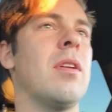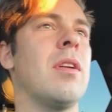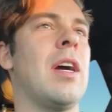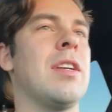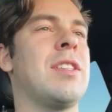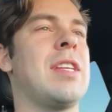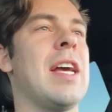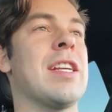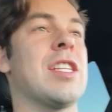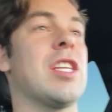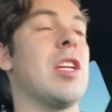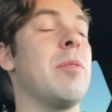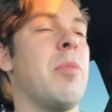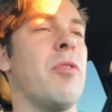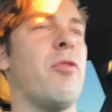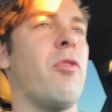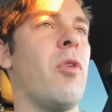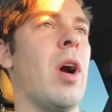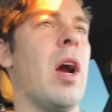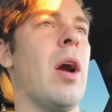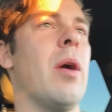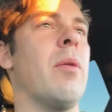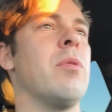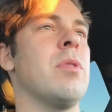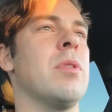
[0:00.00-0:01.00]
I texted him
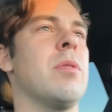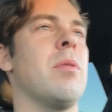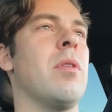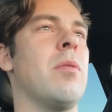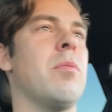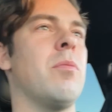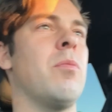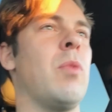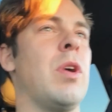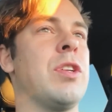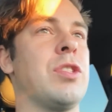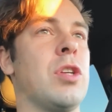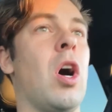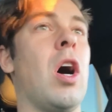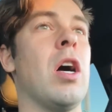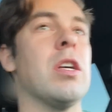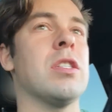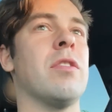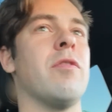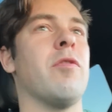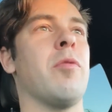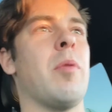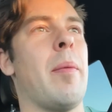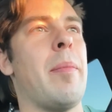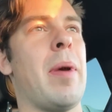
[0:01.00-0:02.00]
before I would went to
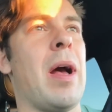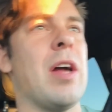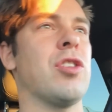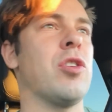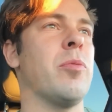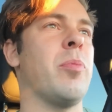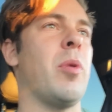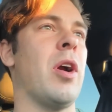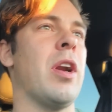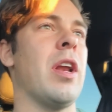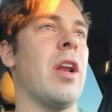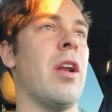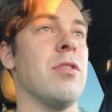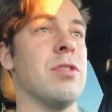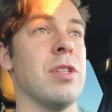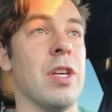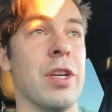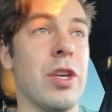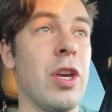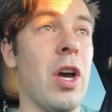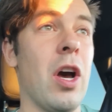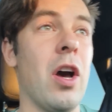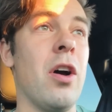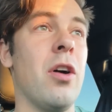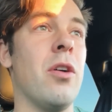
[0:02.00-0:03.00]
Austin for my bachelor party, and I was
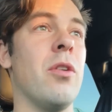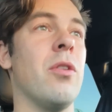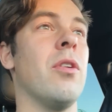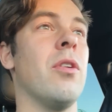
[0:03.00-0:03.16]
like, "Yo,